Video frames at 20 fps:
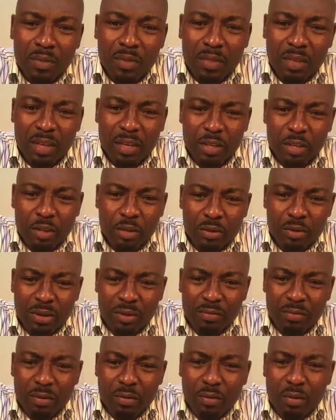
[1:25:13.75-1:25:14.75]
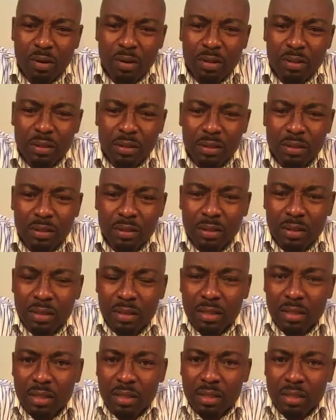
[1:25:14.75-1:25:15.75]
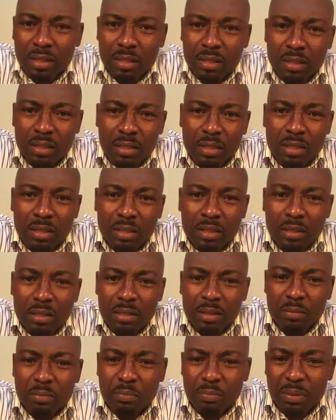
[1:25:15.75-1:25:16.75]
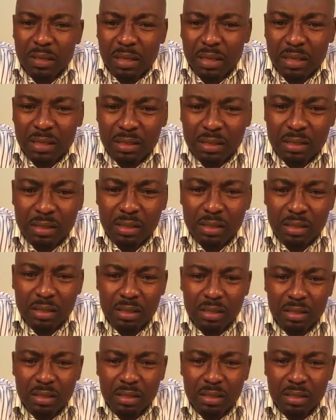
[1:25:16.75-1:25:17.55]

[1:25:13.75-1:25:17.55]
Thank you, everyone. And please,